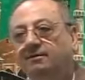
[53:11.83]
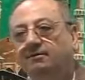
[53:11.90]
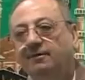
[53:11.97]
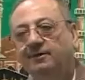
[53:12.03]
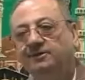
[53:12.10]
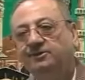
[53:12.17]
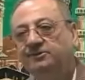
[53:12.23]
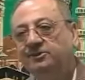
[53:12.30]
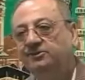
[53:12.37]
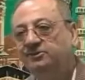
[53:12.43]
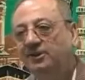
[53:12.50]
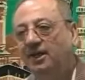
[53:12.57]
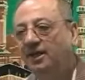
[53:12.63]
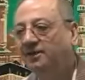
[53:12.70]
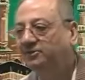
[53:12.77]
What is this
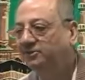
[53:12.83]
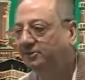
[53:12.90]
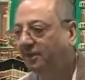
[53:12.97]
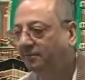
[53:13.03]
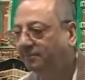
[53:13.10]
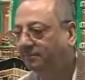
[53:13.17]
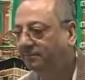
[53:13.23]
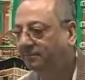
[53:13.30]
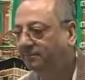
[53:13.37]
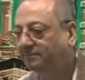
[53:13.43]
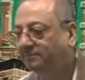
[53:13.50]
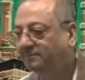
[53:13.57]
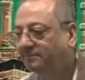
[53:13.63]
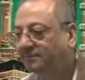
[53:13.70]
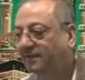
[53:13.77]
ta'ajjab?
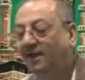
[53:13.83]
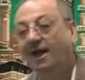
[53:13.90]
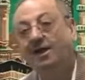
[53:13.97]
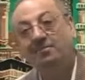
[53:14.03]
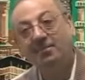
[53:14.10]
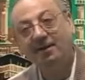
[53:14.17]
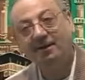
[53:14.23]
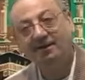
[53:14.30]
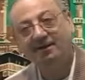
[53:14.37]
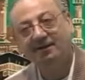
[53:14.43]
Amar.